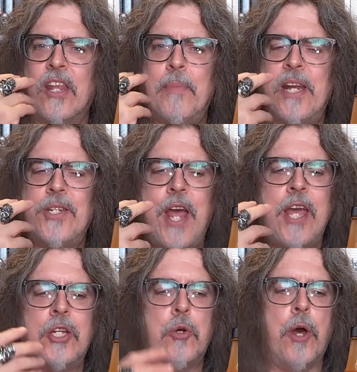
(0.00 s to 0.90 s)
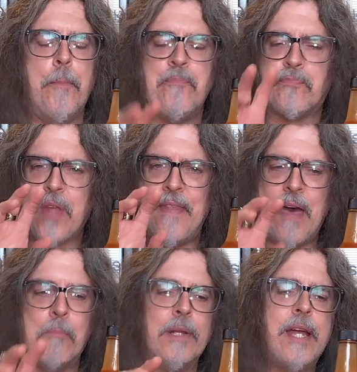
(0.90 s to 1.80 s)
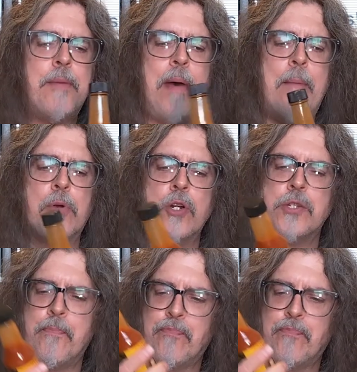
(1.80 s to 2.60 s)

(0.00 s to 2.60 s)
little bit of tang to it, and that blend of peppers